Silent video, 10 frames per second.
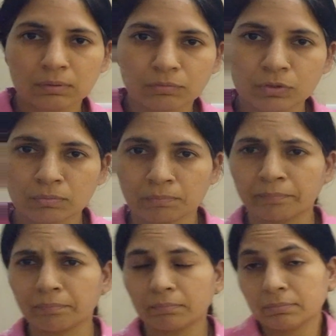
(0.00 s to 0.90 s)

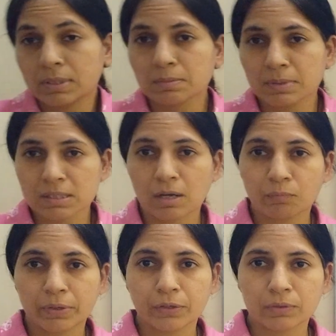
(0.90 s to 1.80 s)
This must have
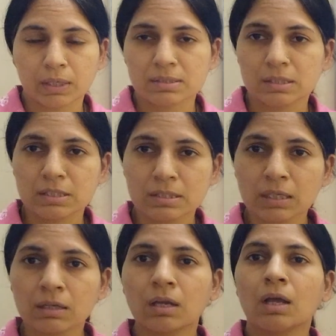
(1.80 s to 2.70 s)
made your task
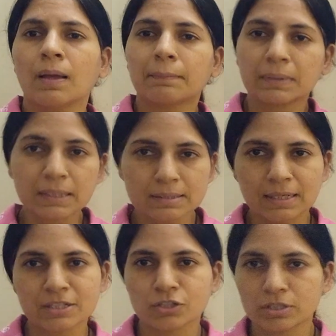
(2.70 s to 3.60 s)
easy. Please
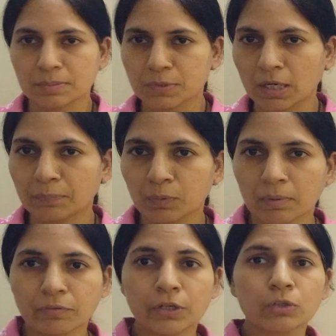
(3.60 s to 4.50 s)
like, share, subscribe to
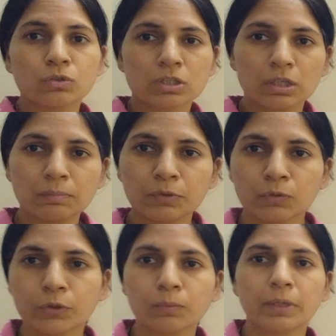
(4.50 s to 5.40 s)
my videos. Keep
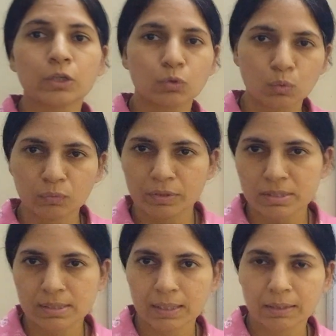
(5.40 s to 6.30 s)
YouTubing. Don't
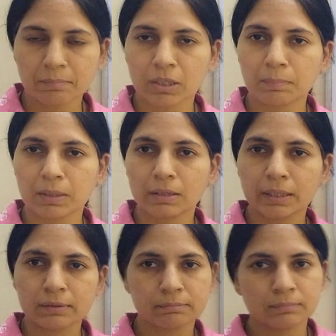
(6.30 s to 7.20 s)
waste time. Keep
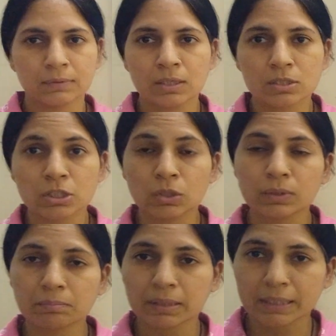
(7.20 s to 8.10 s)
learning. See you
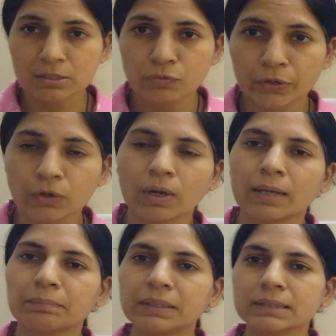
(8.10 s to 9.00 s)
in my next video,
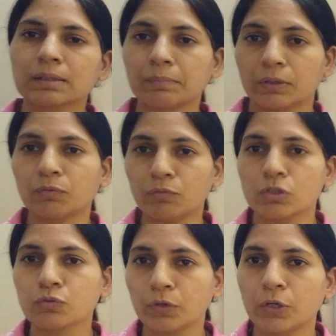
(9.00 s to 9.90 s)
and please comment
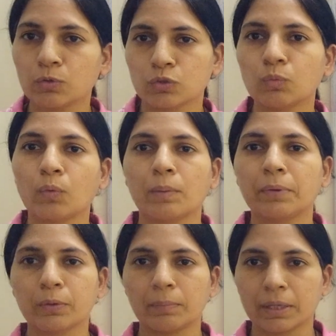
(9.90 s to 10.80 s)
which videos you want
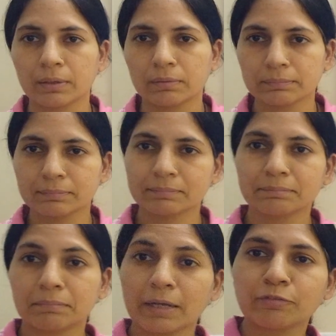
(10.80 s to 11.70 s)
me to make.
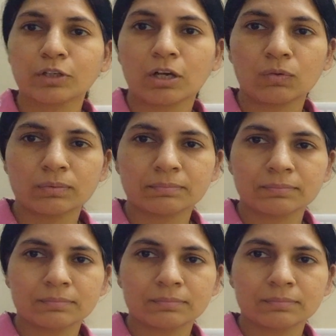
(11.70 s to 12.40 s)
Bye for now.